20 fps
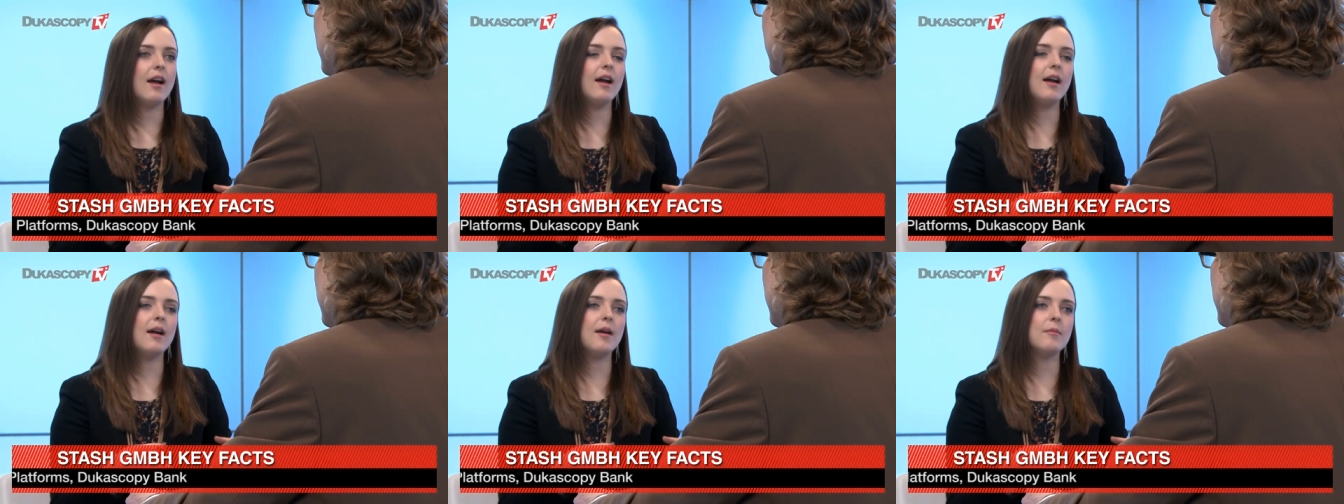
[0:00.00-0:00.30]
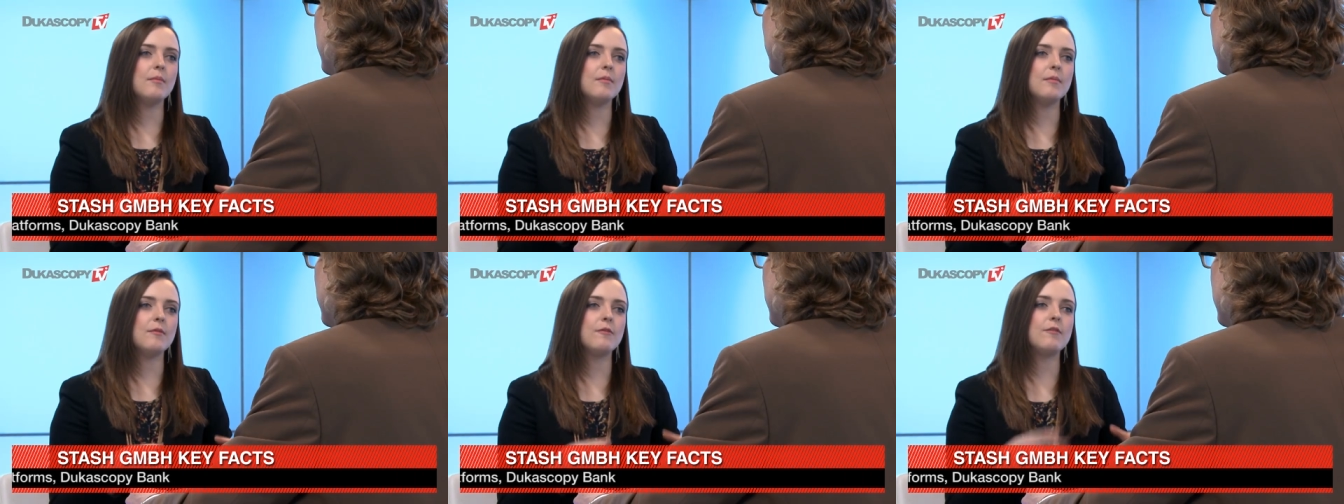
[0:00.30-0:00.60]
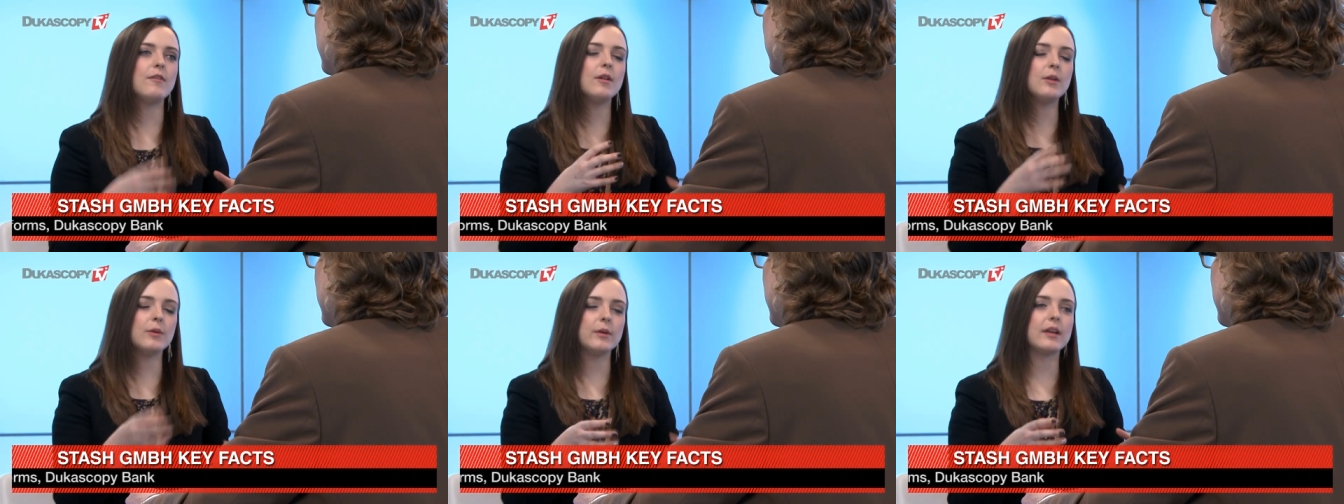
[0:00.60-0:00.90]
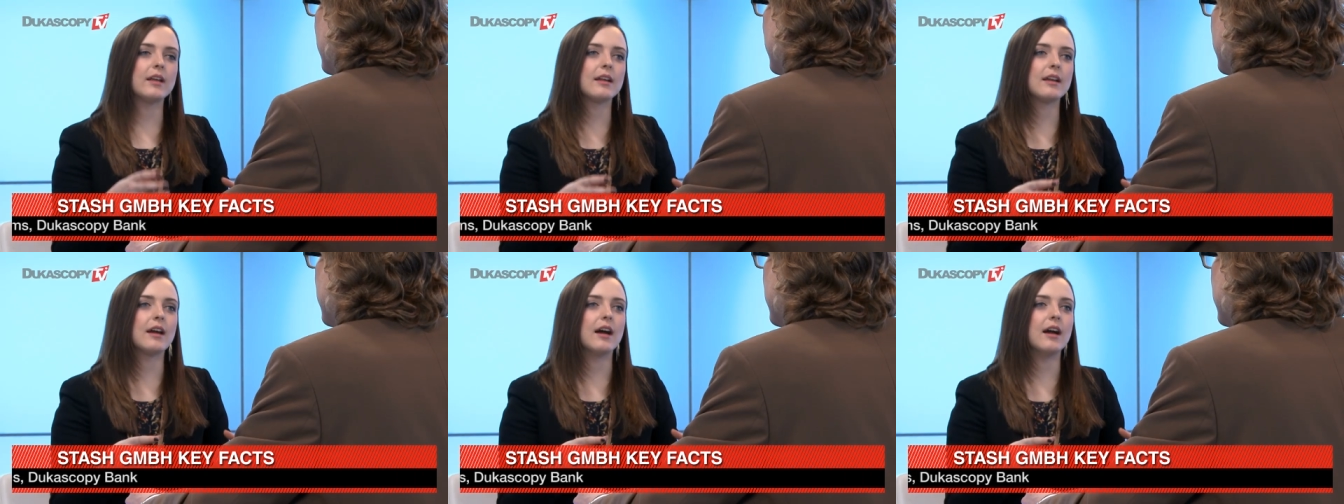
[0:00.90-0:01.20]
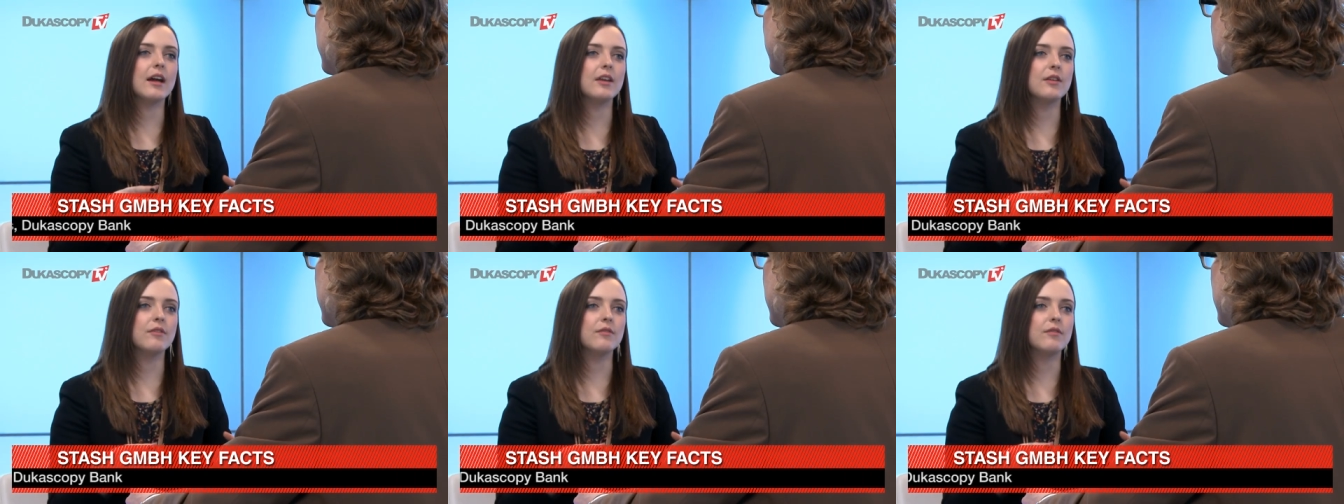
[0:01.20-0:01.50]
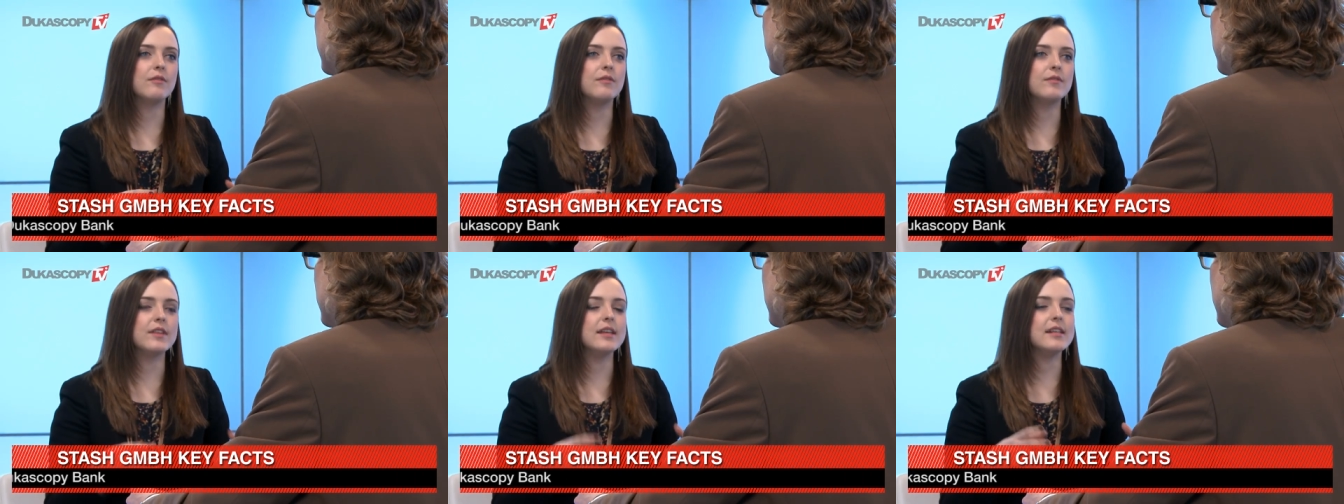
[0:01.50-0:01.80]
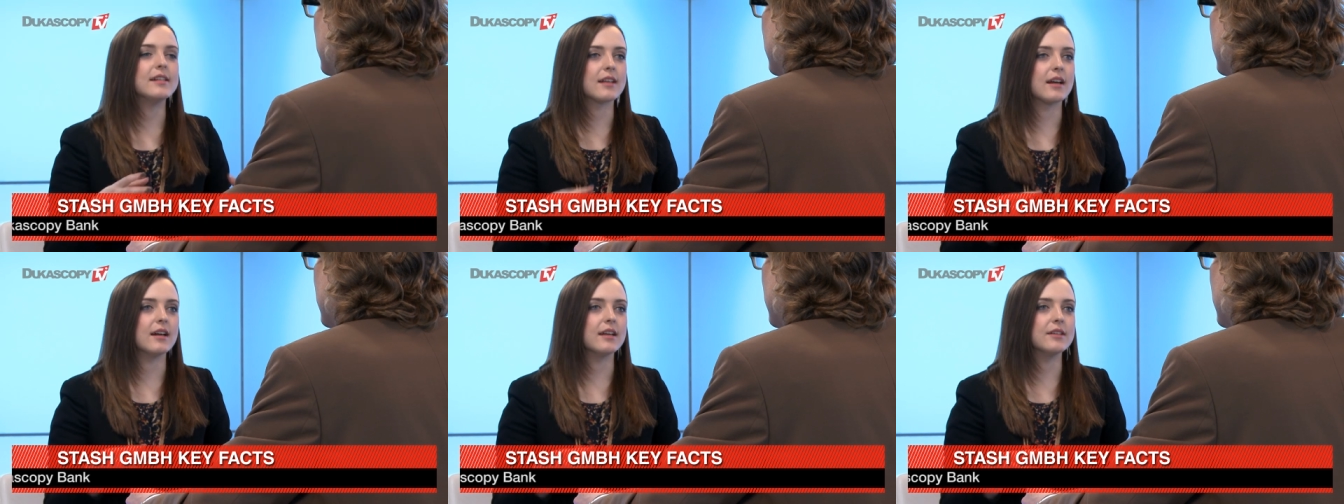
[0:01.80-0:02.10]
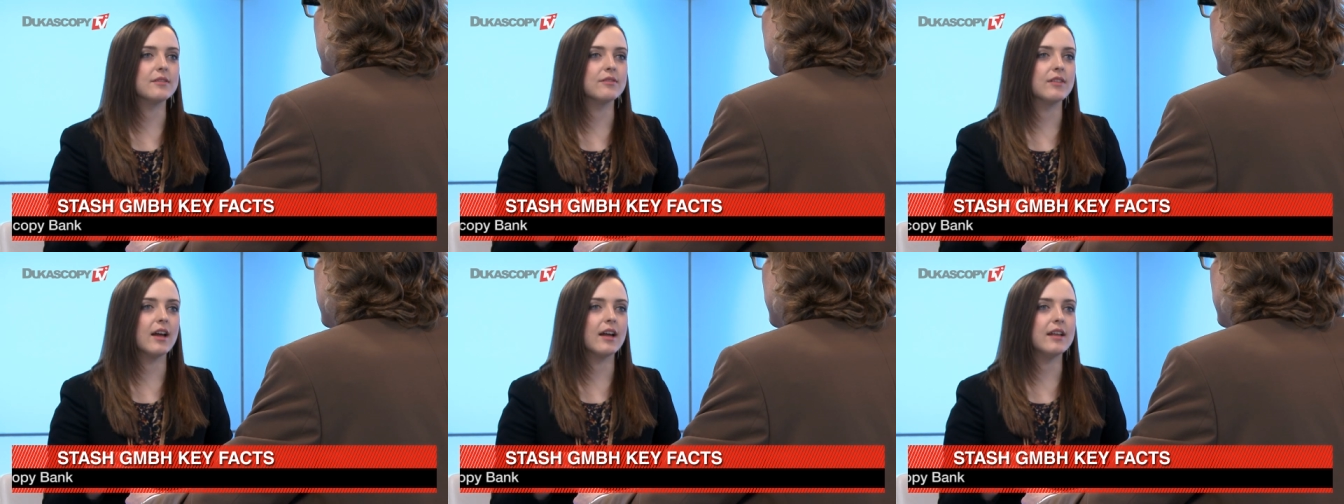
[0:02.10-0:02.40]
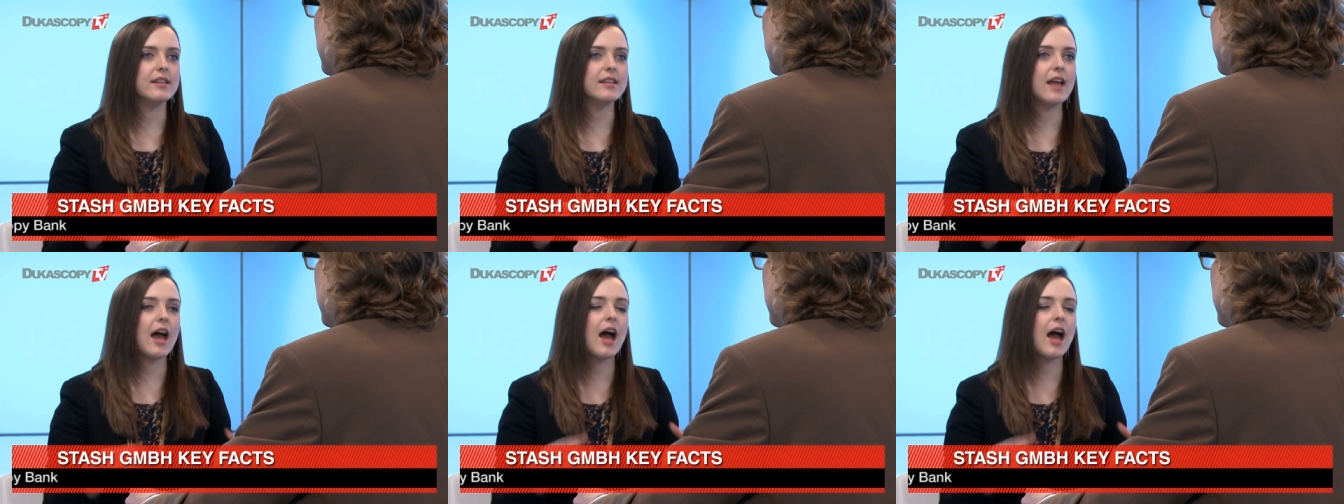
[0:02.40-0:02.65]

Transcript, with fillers: Following in kind of these kind of lines,